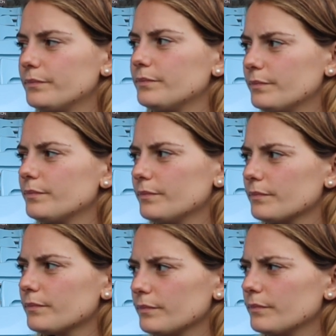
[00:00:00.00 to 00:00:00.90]

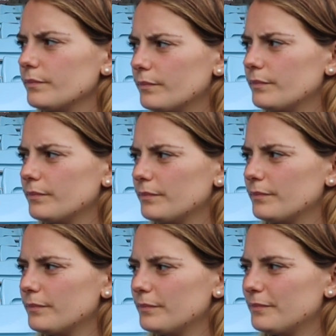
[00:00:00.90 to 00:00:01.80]

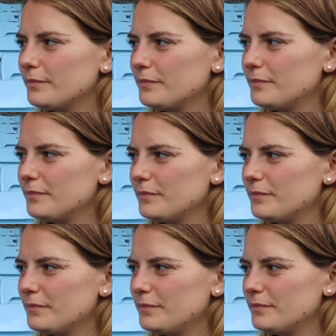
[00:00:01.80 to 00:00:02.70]

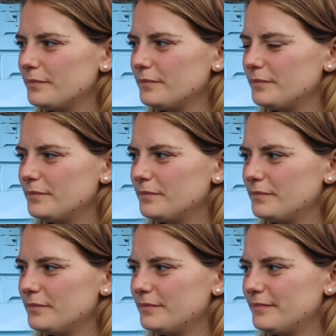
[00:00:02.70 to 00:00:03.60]

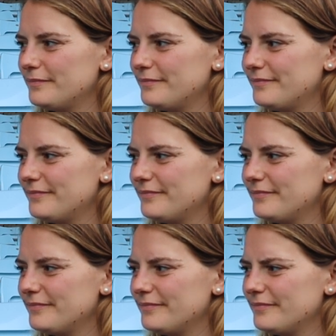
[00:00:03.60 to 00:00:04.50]

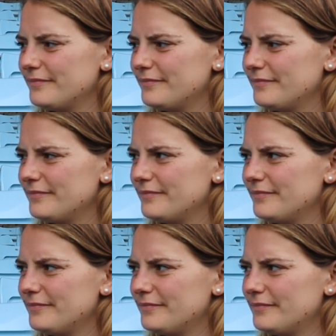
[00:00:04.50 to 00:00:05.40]

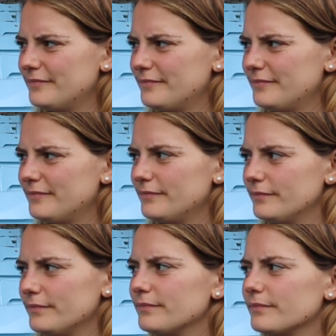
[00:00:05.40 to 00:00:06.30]

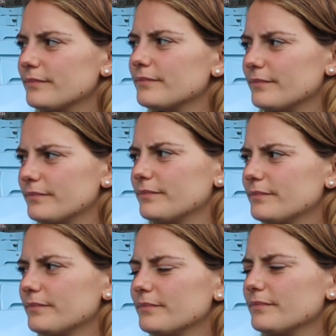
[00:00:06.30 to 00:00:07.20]
[no speech]